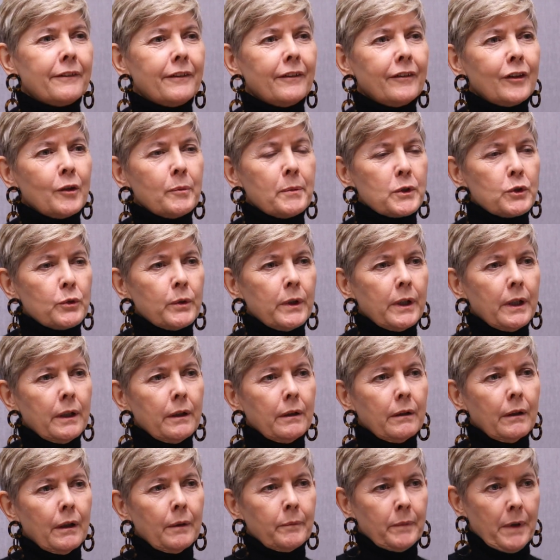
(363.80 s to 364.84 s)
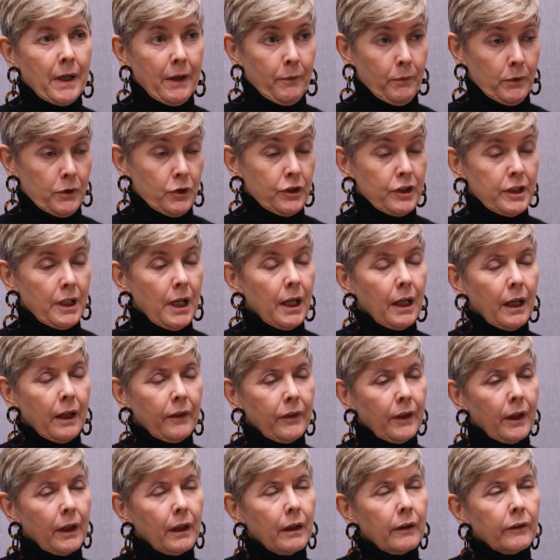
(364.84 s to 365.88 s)
isn't it, between, I'm getting what you're saying, I
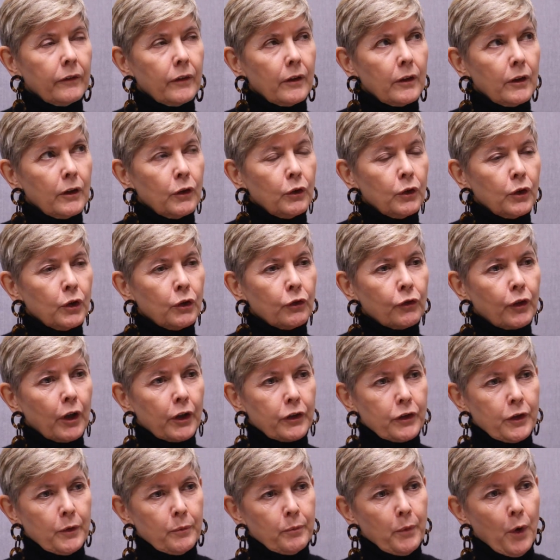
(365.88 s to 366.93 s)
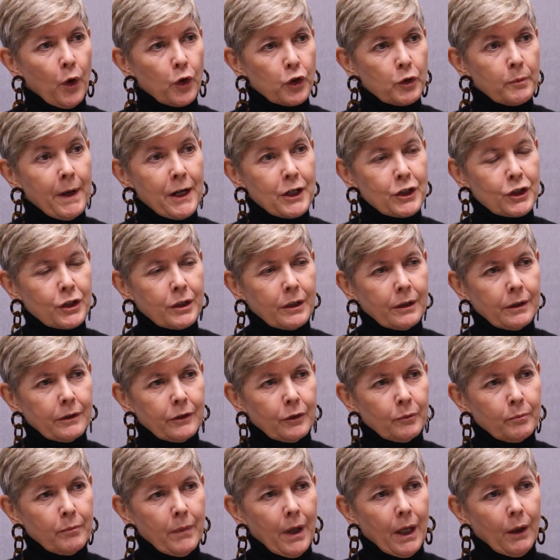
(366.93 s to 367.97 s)
think, is that you've got the automation
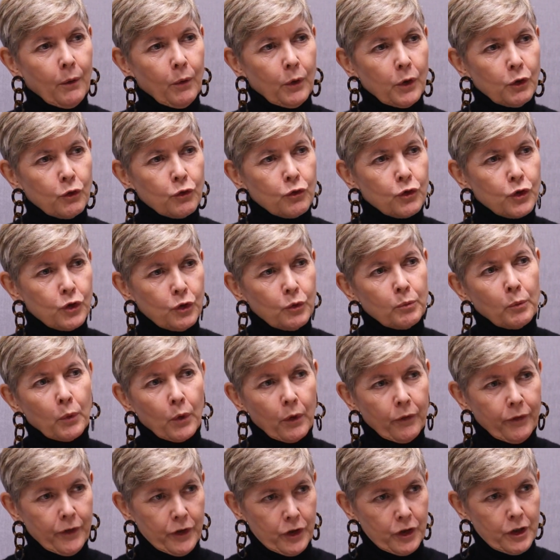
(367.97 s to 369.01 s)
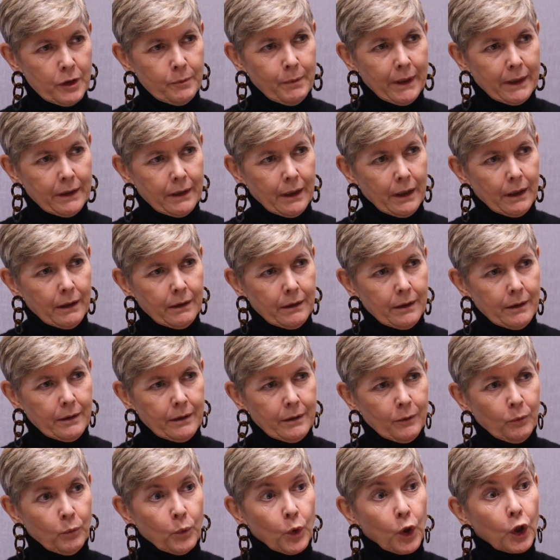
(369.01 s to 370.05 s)
to make what you do more efficient and make
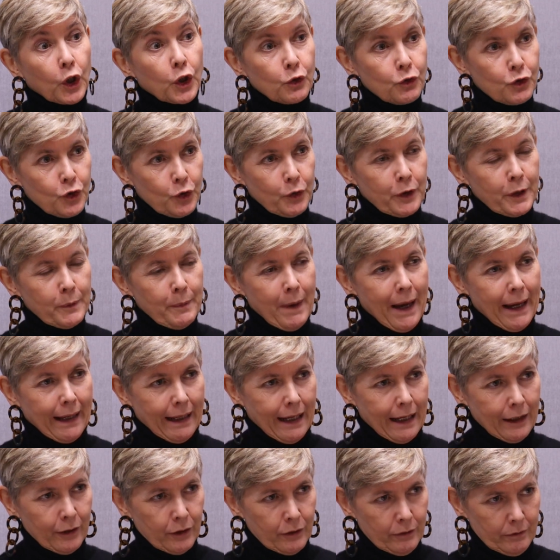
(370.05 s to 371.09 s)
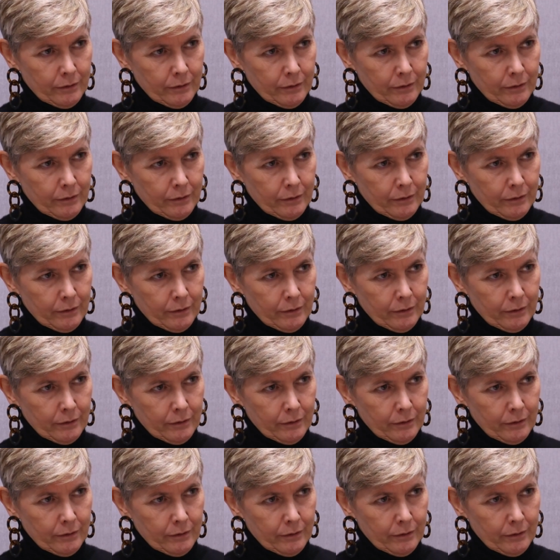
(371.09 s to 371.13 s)
the work you do in the back end